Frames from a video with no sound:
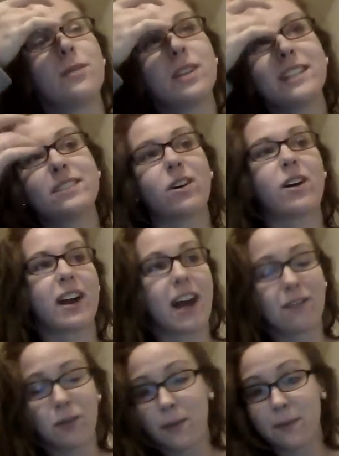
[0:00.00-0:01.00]
really sorry I
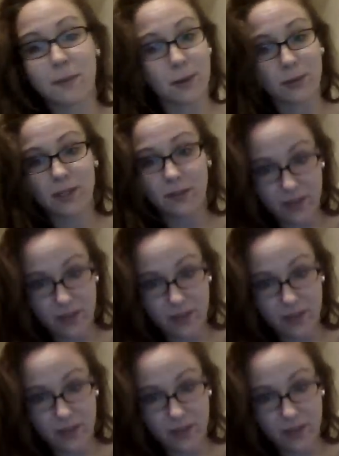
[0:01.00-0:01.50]
haven't been posting